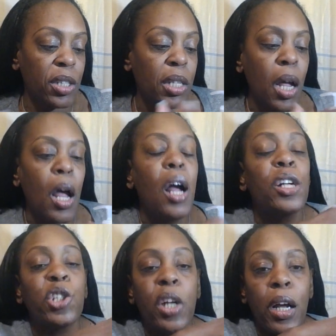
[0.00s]
check
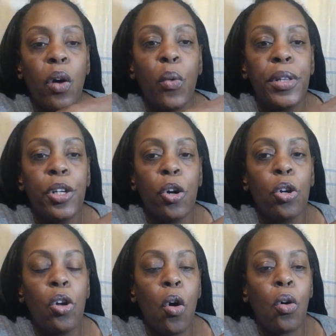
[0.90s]
with your
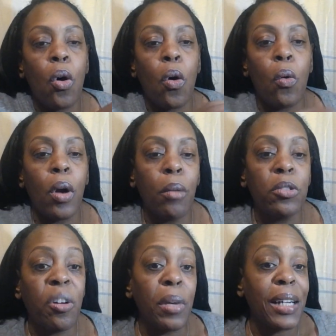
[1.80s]
local um,
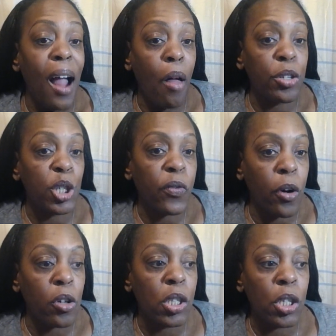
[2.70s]
dermatologist first you
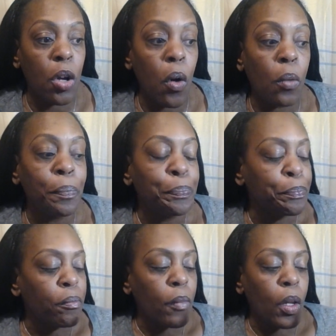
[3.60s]
know
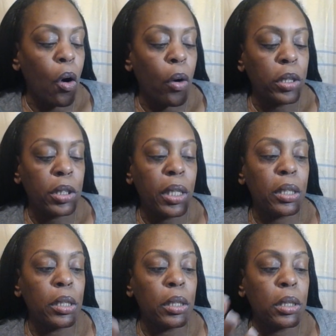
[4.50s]
or just
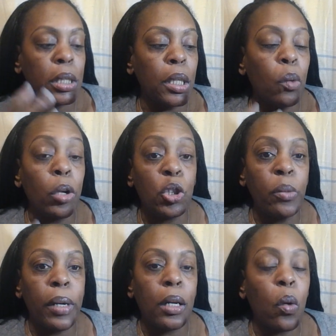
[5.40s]
see what you've been
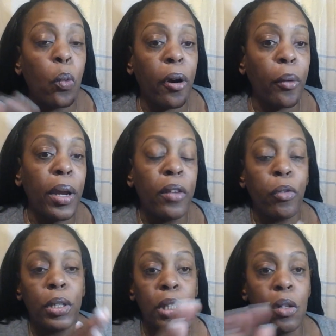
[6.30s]
wearing for this whole
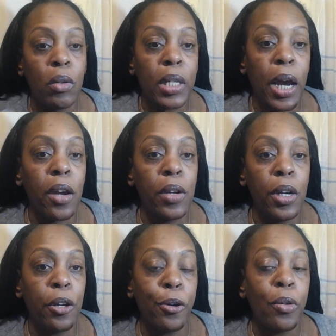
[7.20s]
entire year
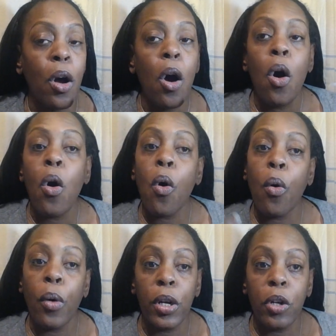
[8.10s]
or you know
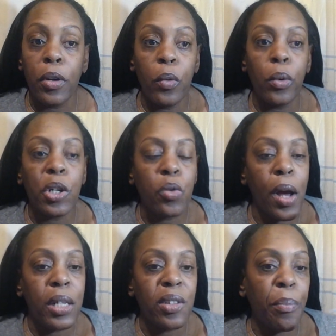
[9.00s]
you want to try
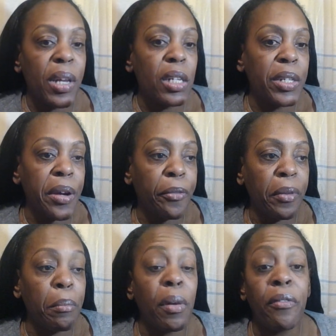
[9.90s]
something different but
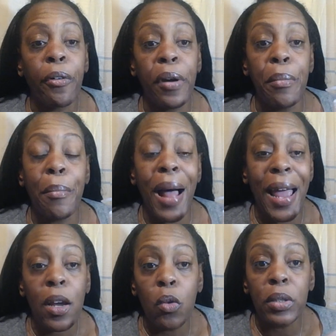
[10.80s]
very mild
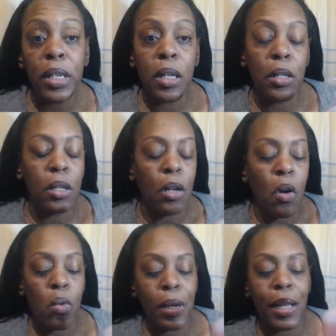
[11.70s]
you know
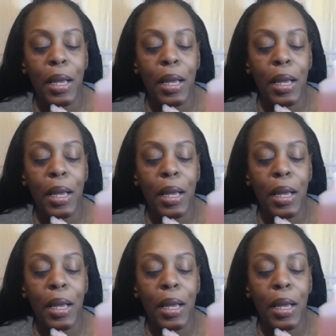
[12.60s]
and